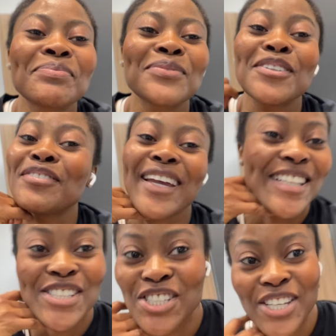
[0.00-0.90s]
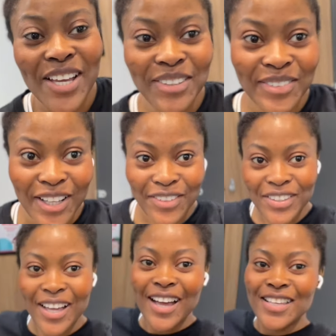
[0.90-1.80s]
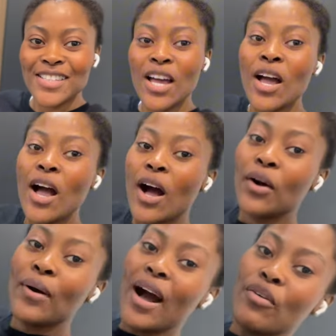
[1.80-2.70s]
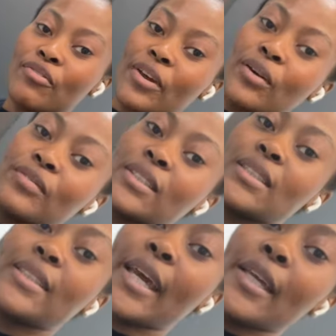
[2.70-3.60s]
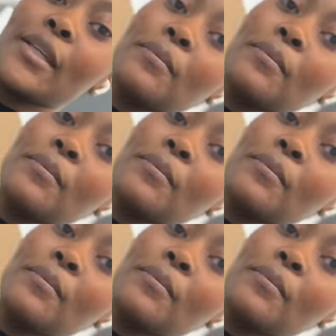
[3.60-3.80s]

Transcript: don't forget to share i love you guys our outfit of the day